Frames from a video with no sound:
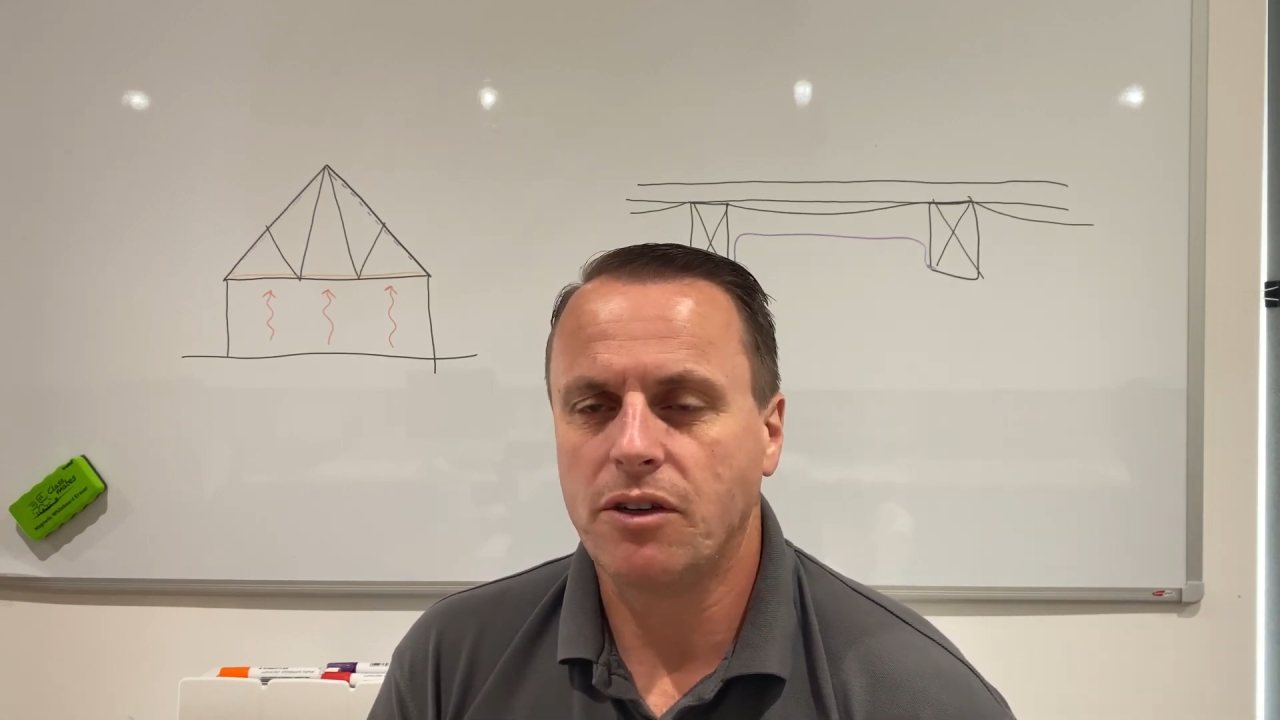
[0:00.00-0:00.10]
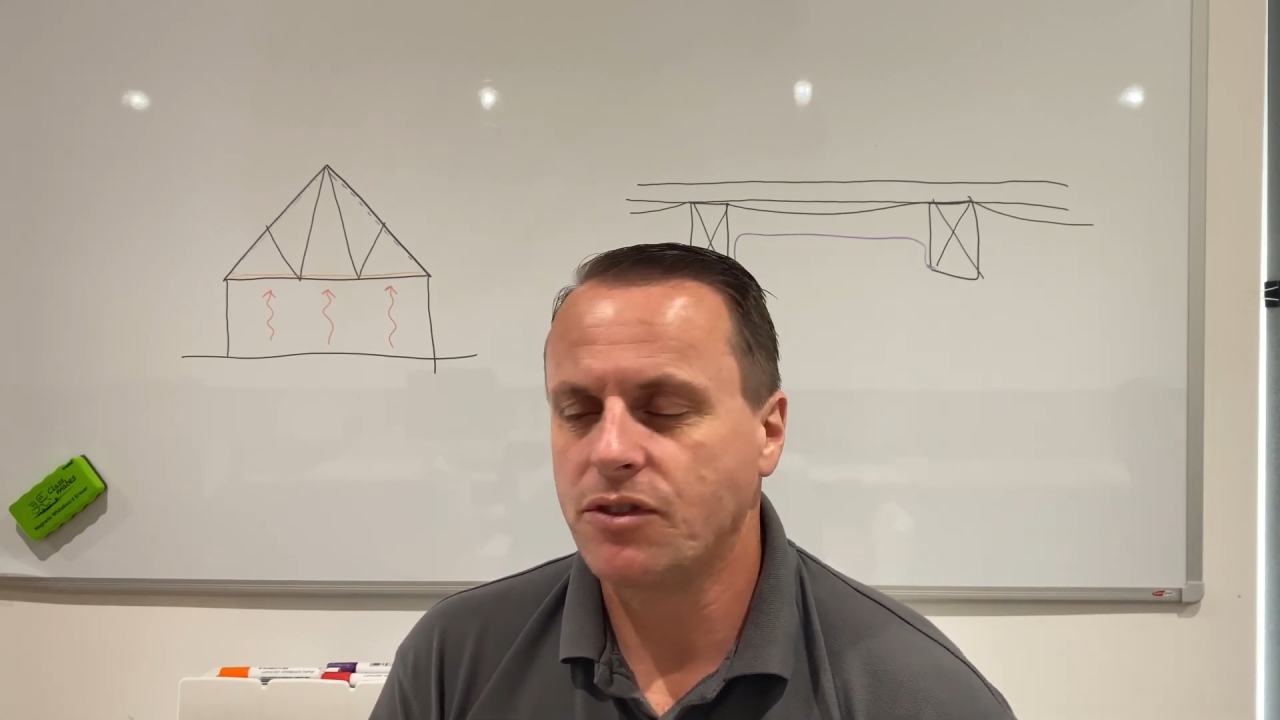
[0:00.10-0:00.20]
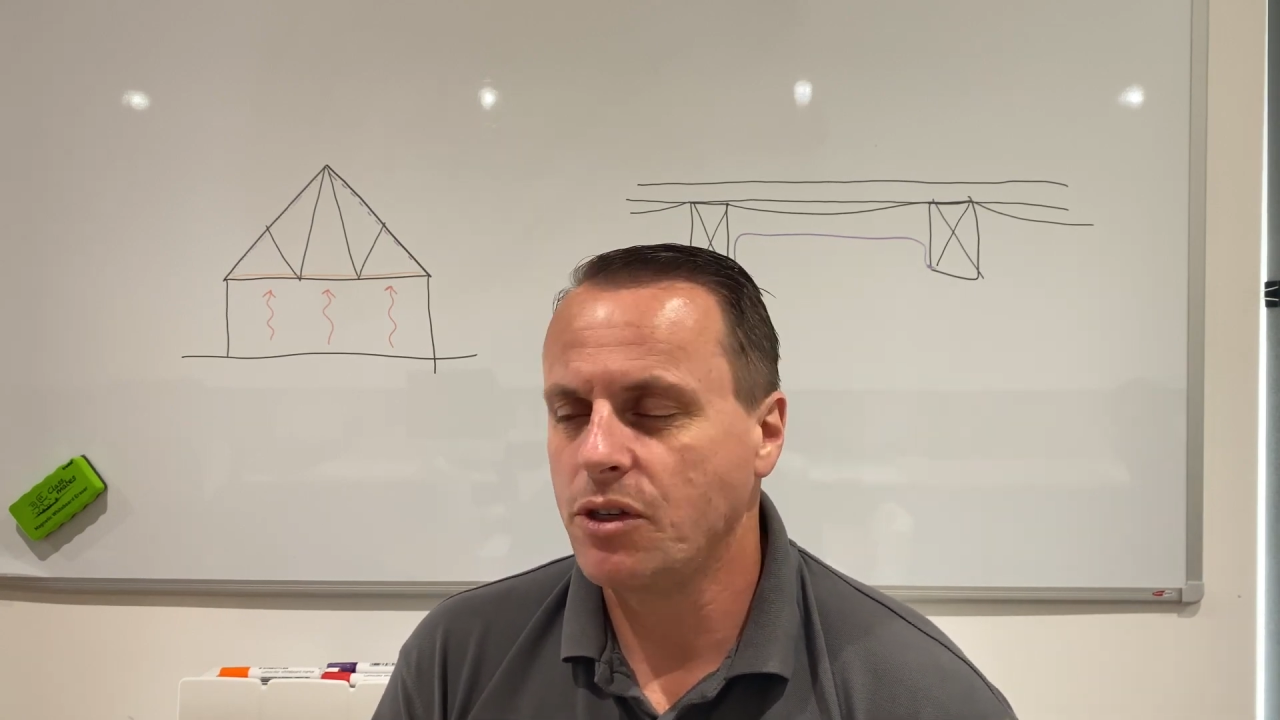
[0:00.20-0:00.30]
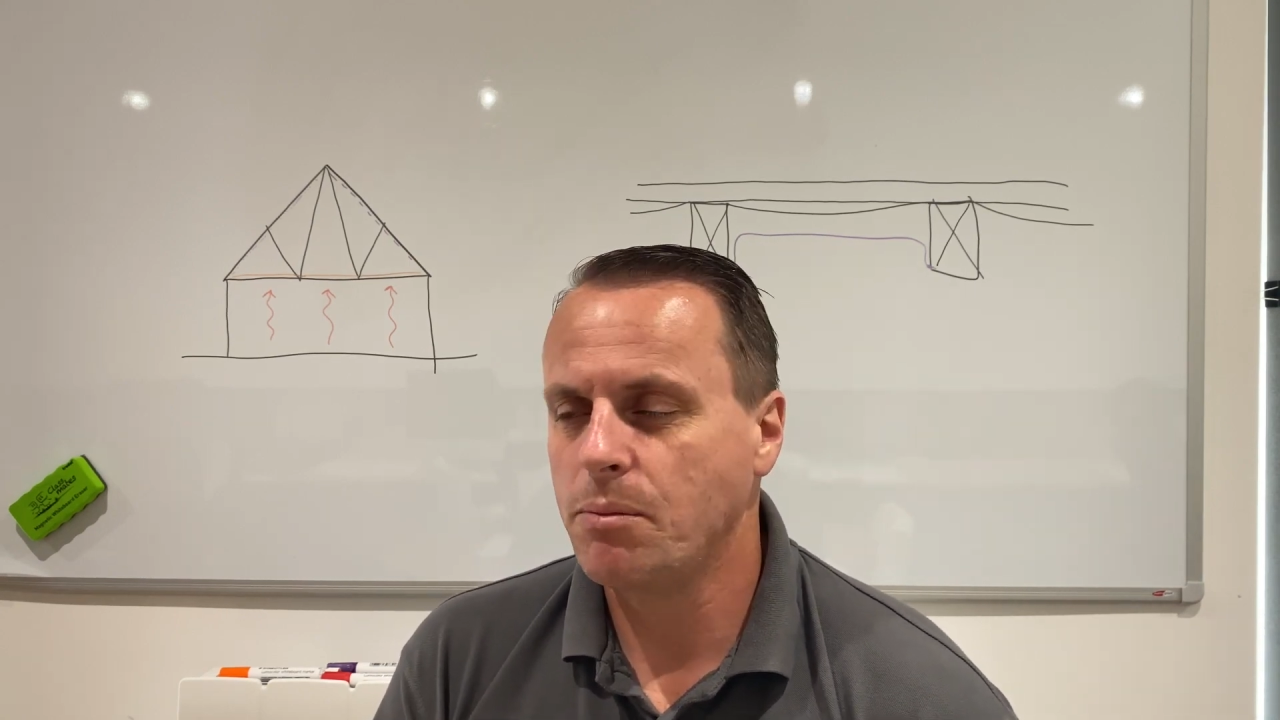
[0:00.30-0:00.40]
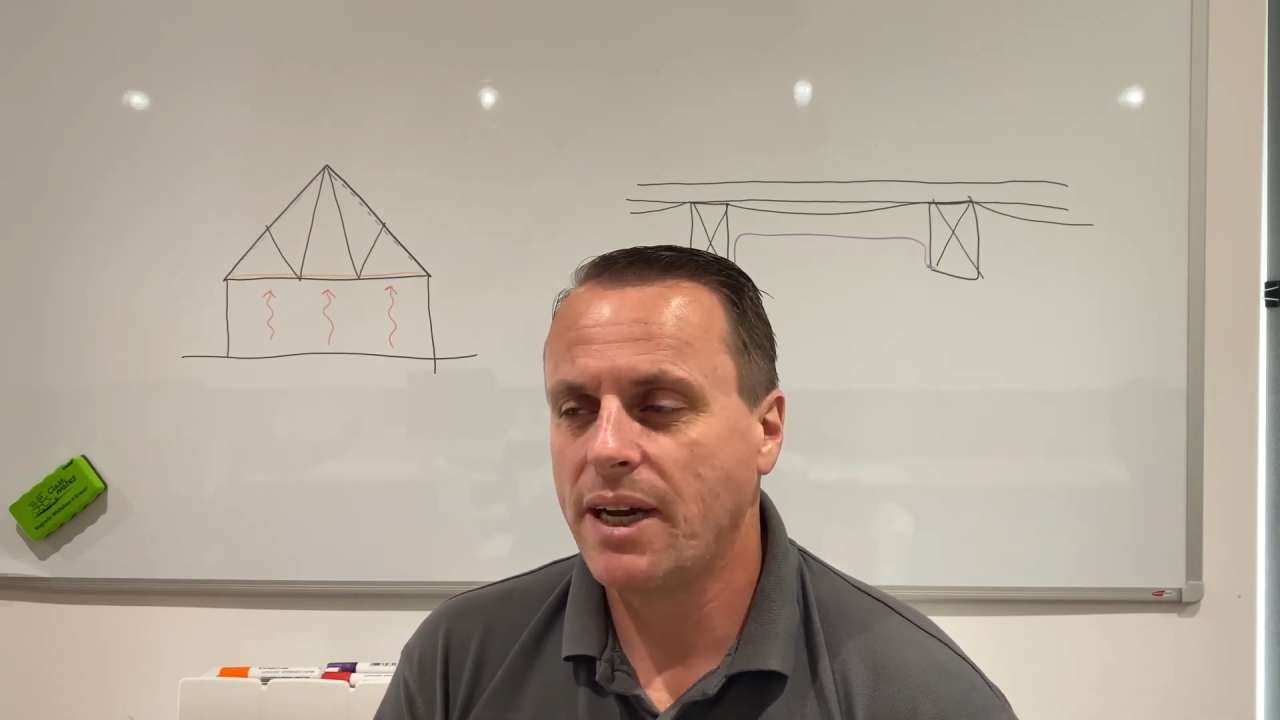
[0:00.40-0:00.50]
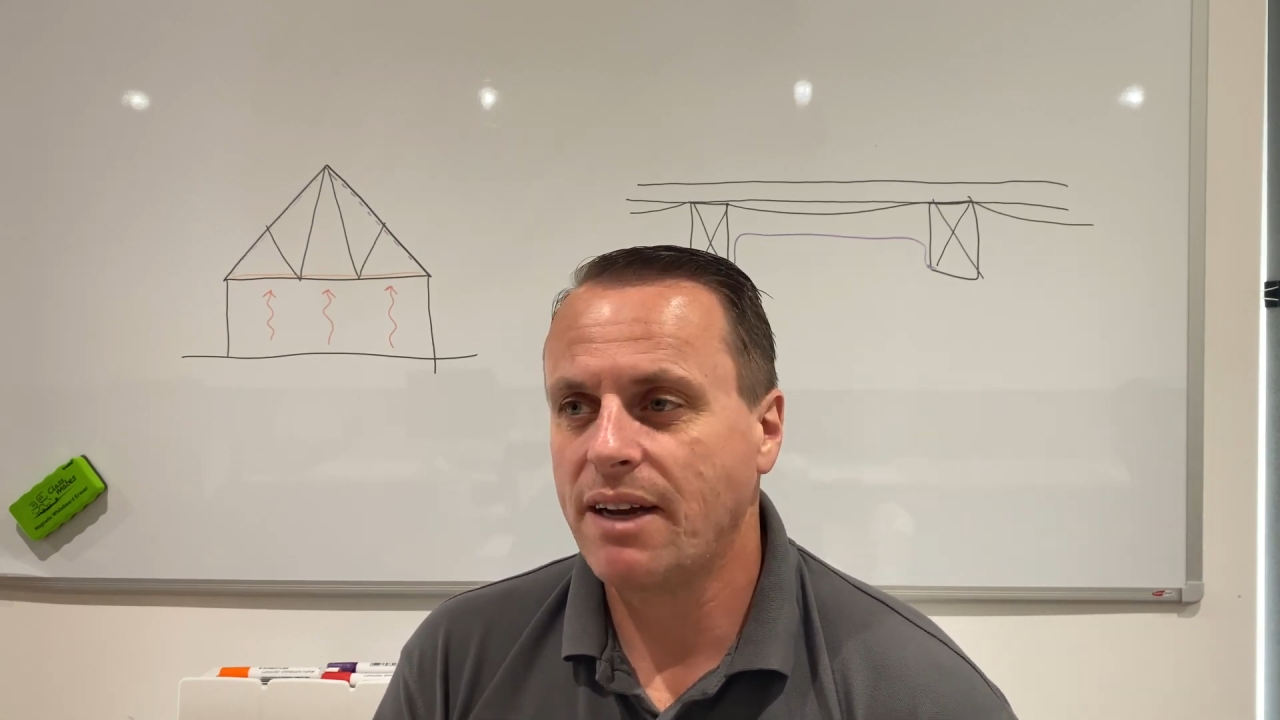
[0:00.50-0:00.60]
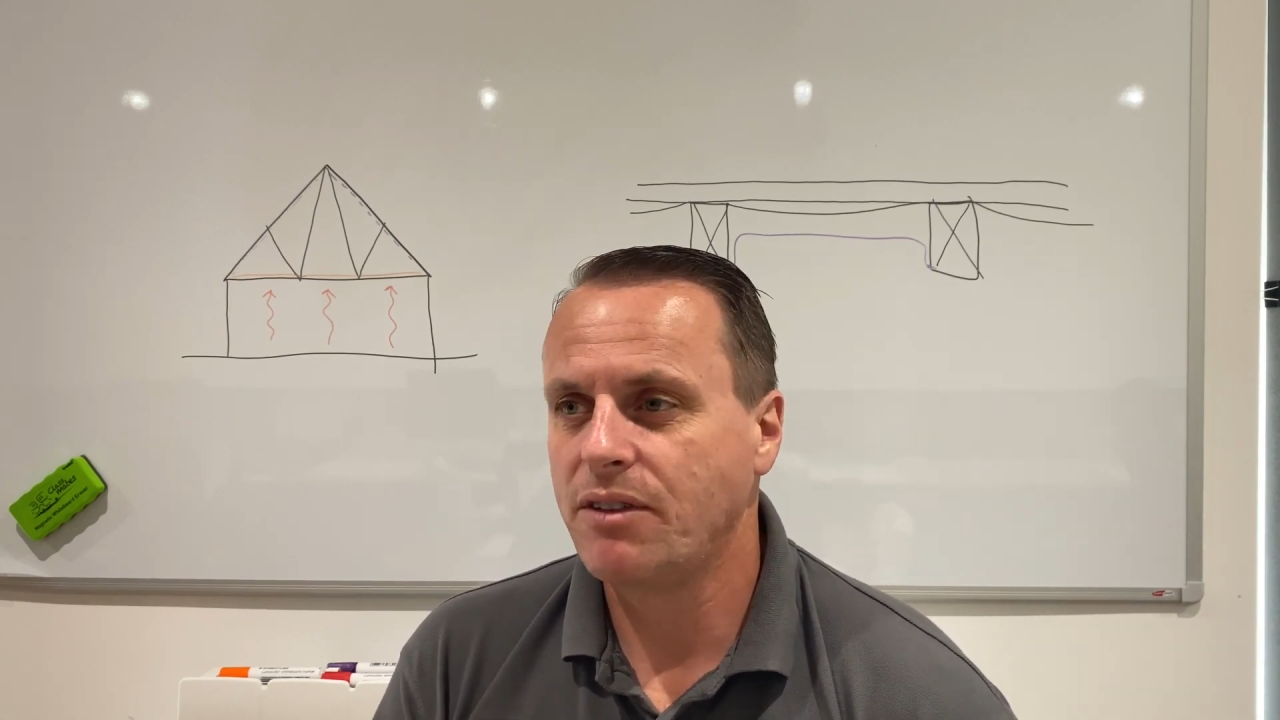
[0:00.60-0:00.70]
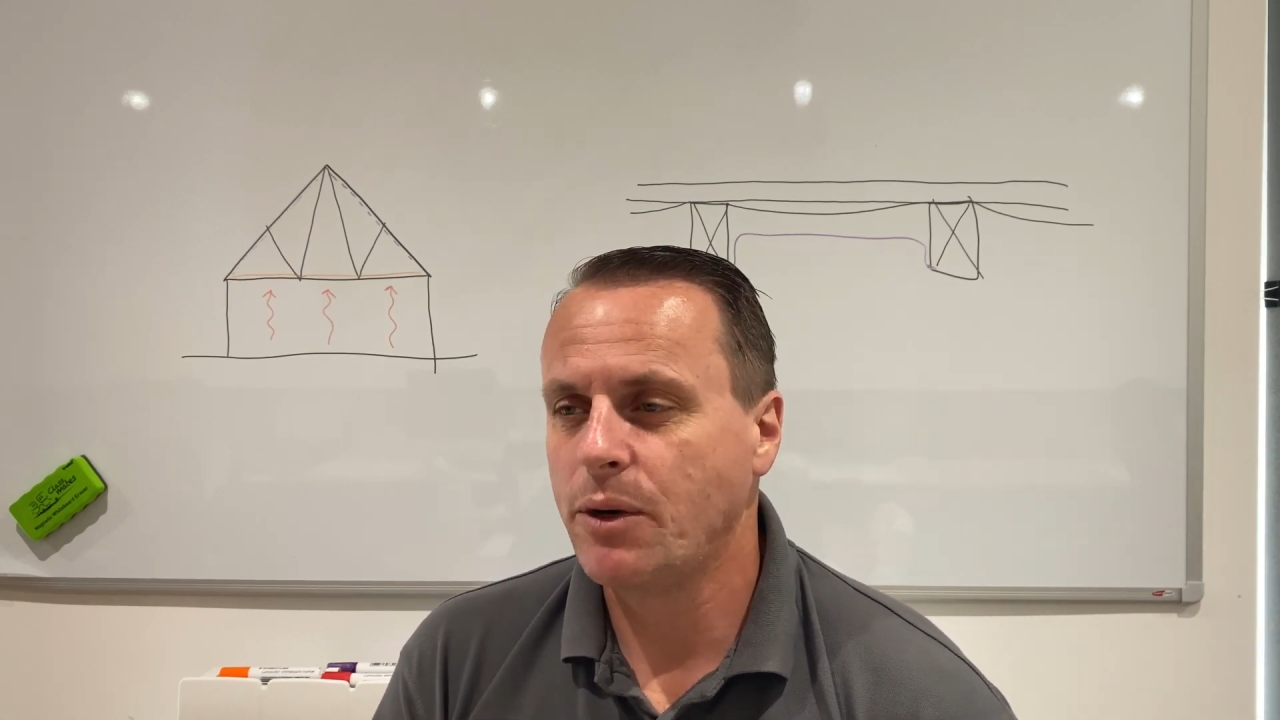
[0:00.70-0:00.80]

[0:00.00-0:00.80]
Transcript: so you may have no